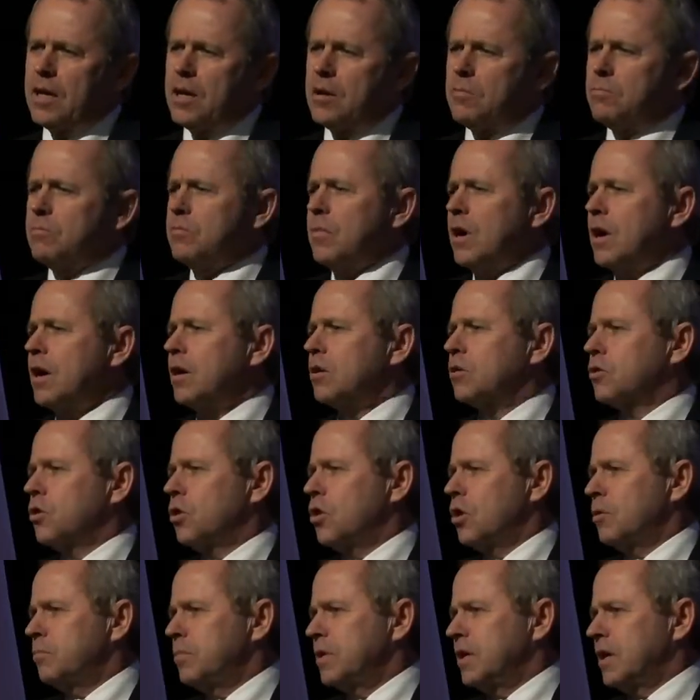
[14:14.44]
Mark
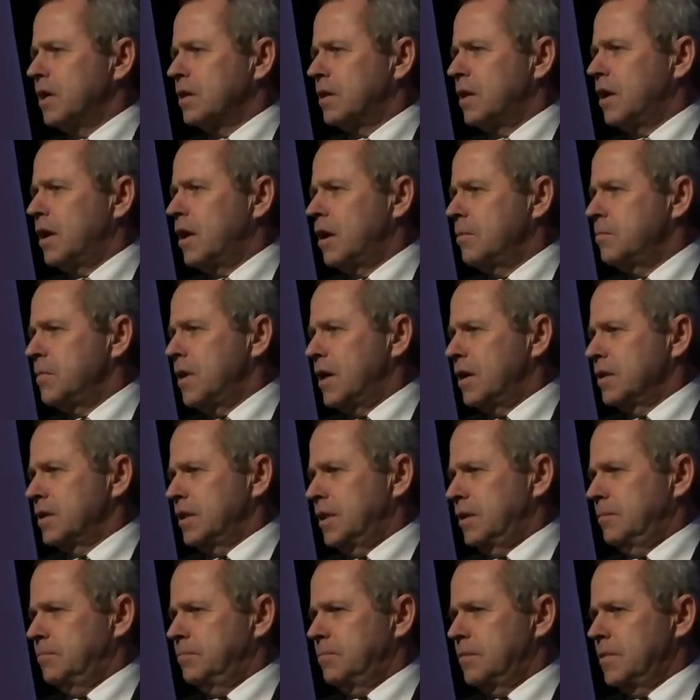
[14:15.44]
Kirby at
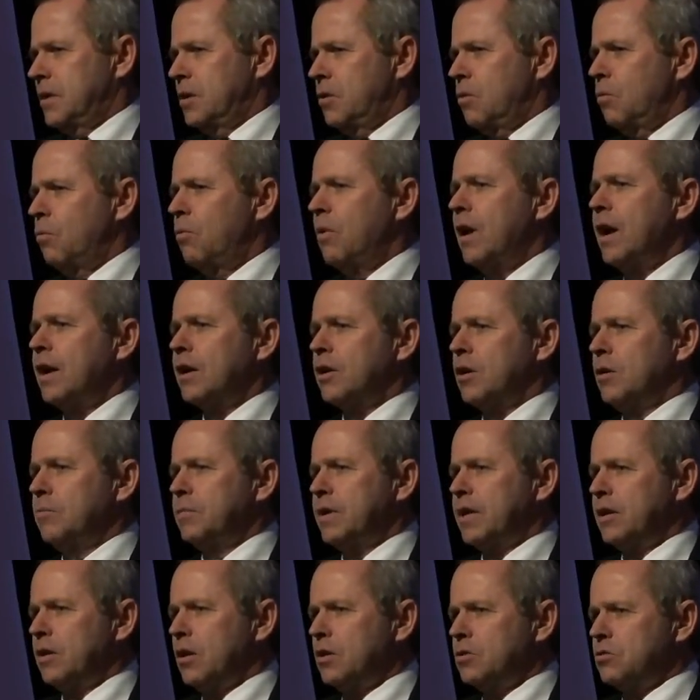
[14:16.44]
Armani,
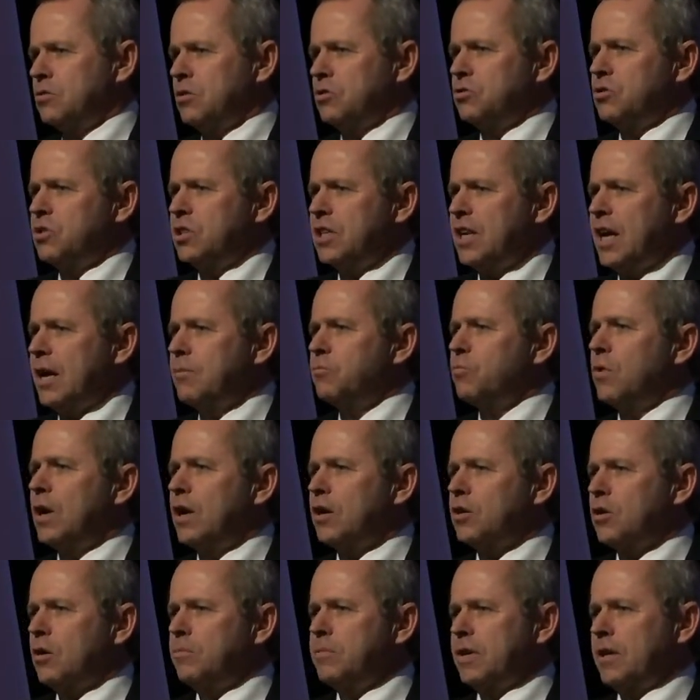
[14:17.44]
welcoming us, a GM
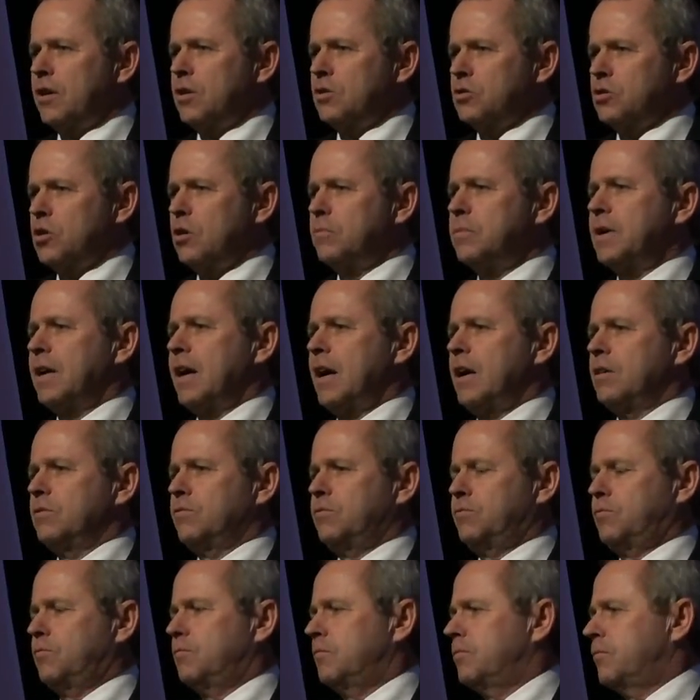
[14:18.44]
welcoming us, coming out
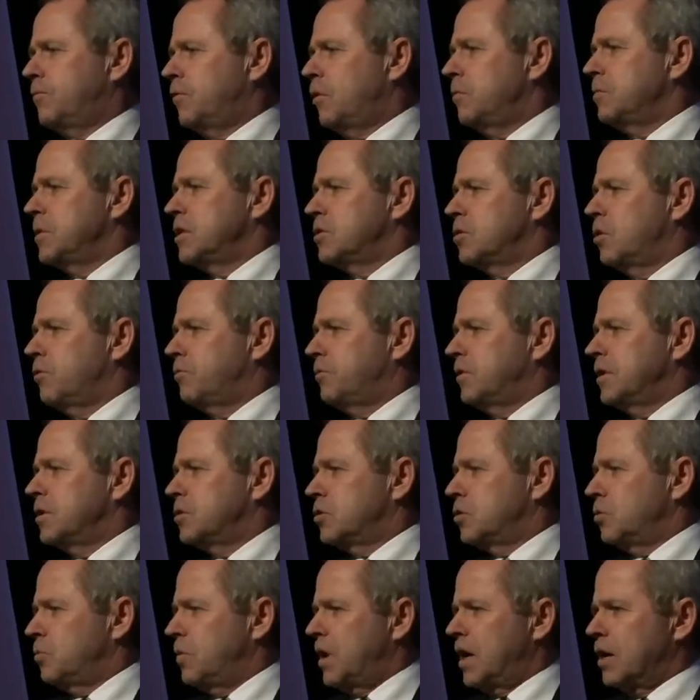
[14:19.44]
from his office
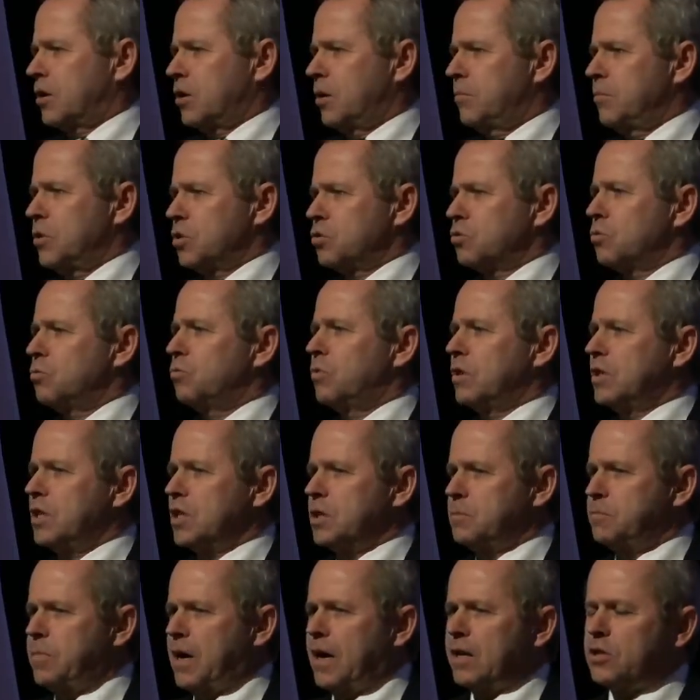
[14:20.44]
to welcome us with
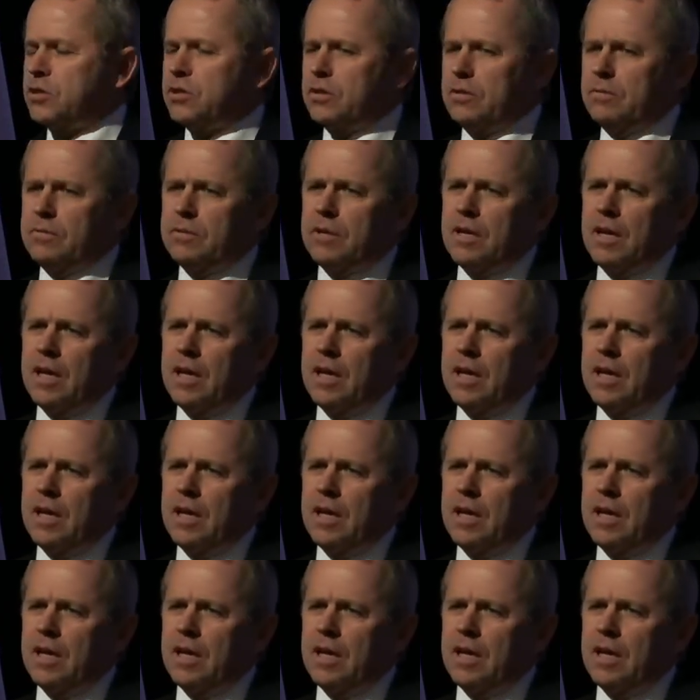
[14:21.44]
his passion.